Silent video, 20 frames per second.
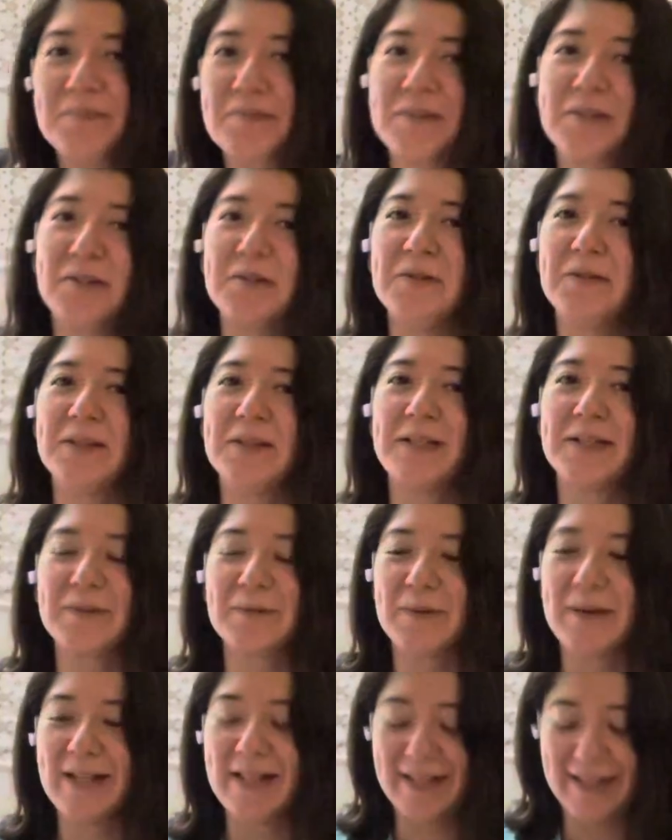cool as
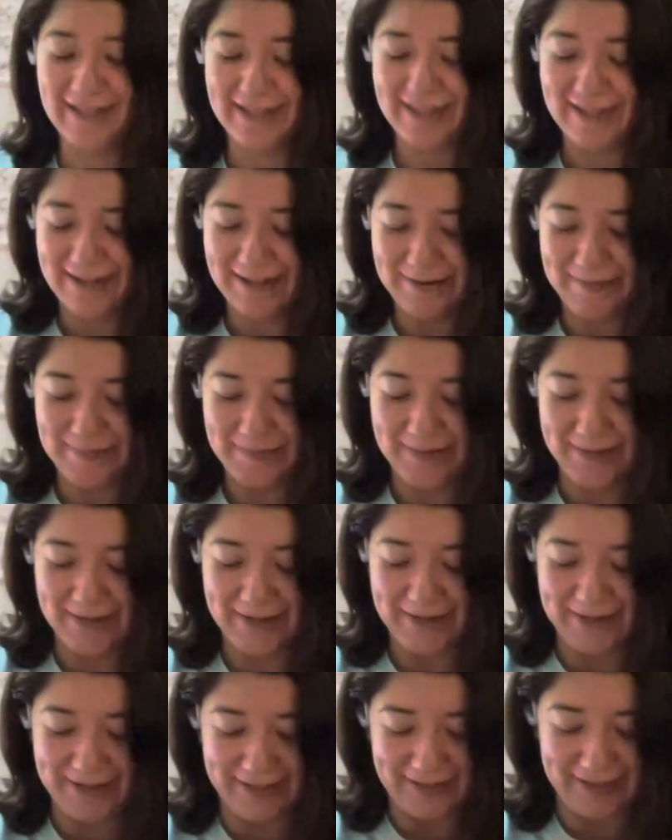well. But
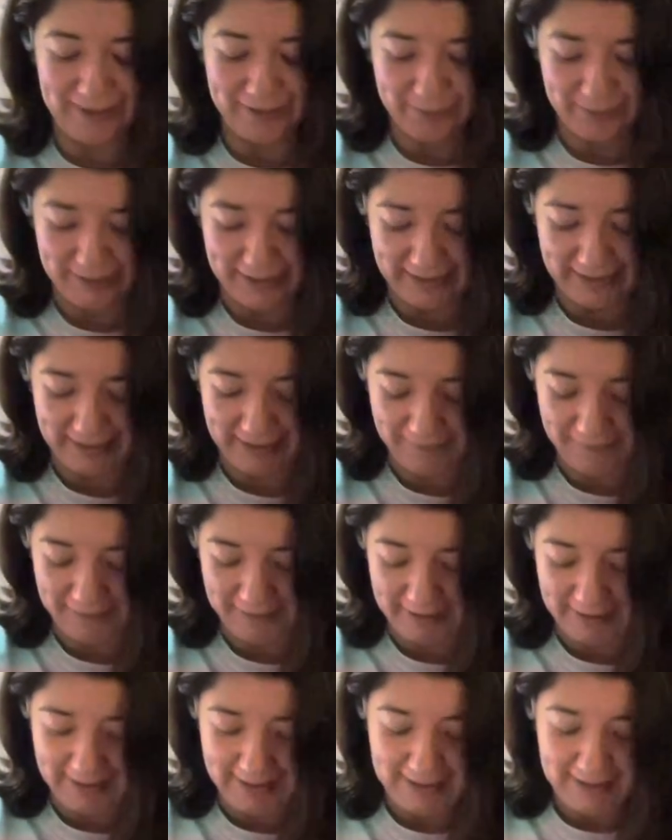this was a
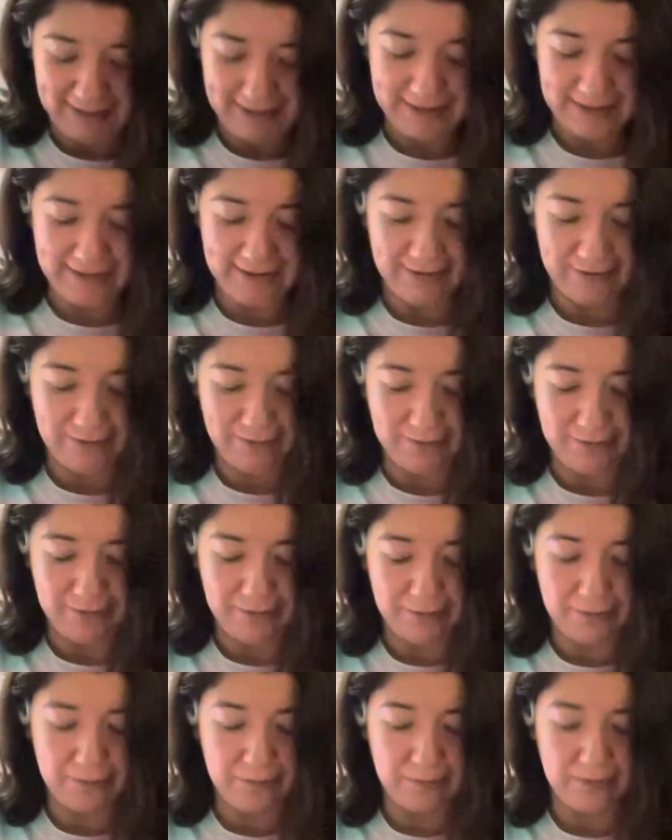gift,
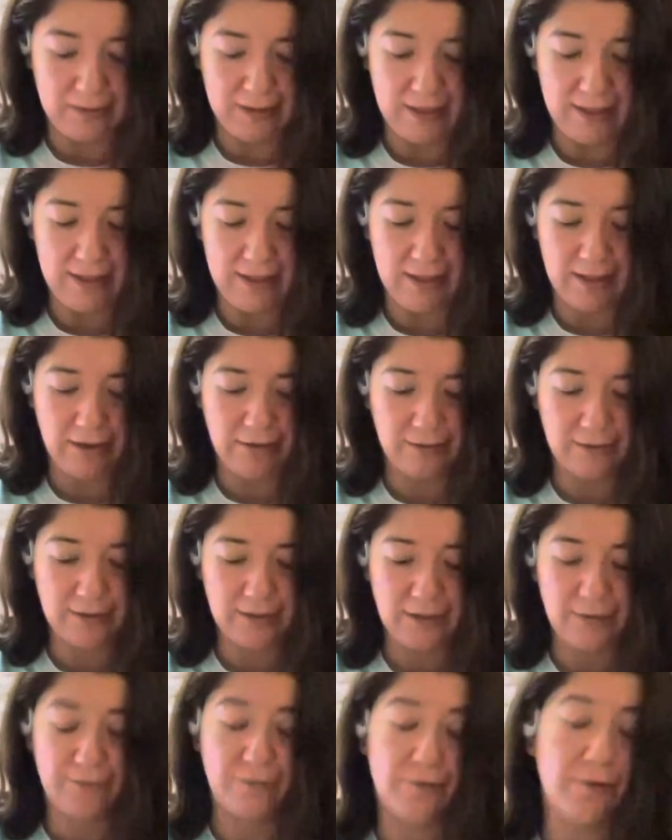so I use
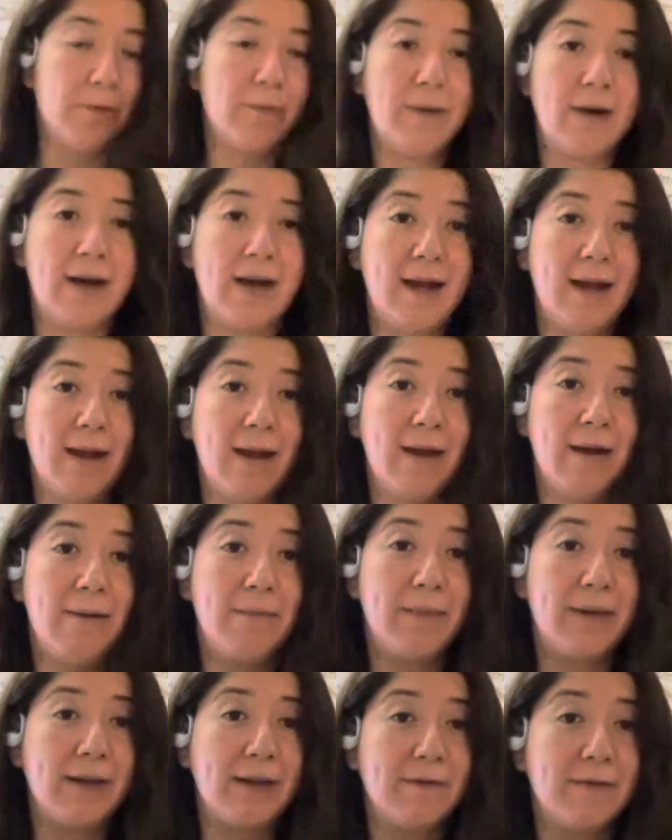it for my
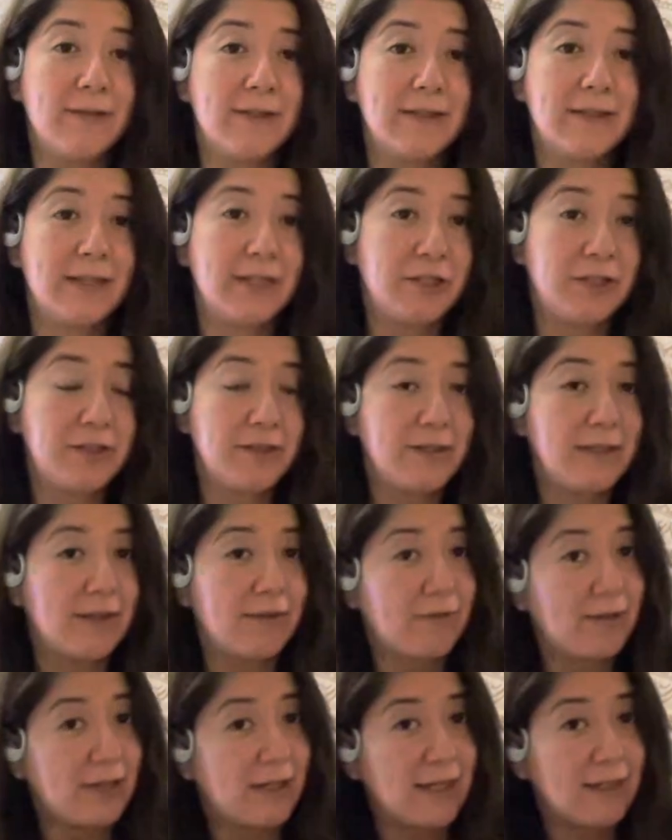manifestations
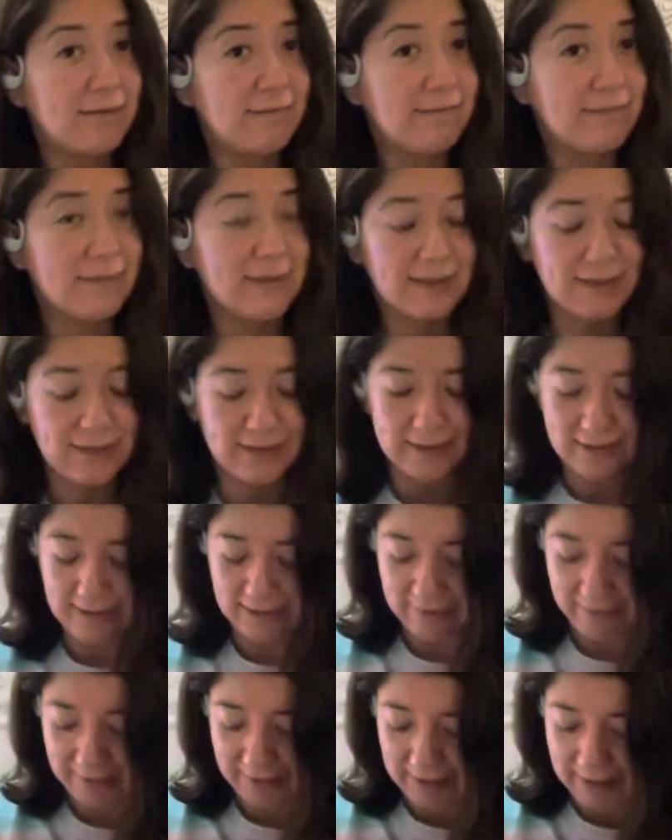every day.
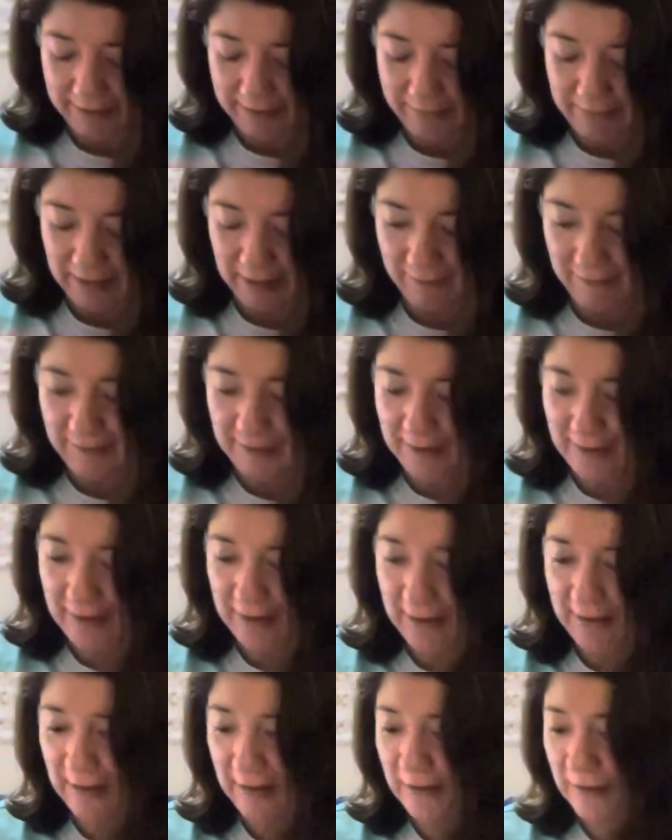Every time
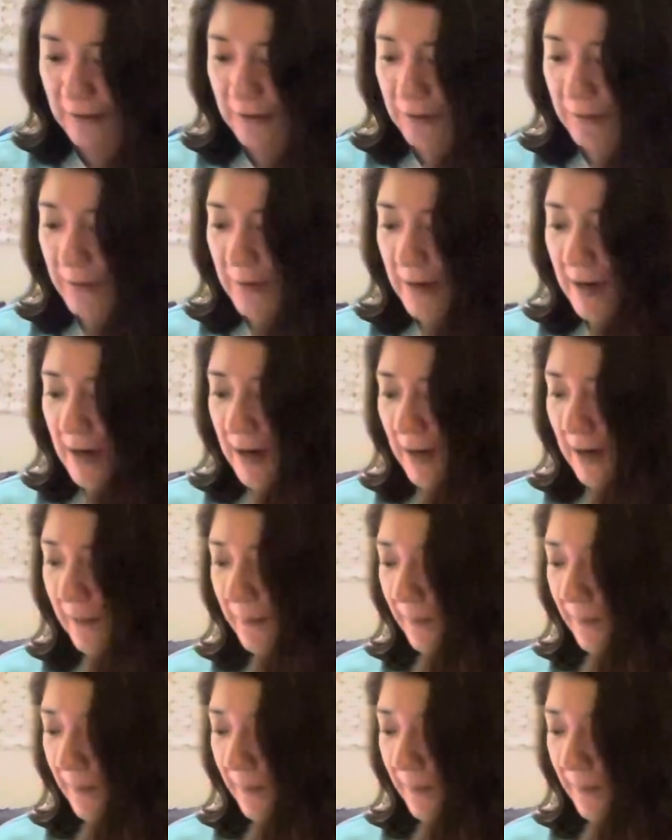manifesting, I use my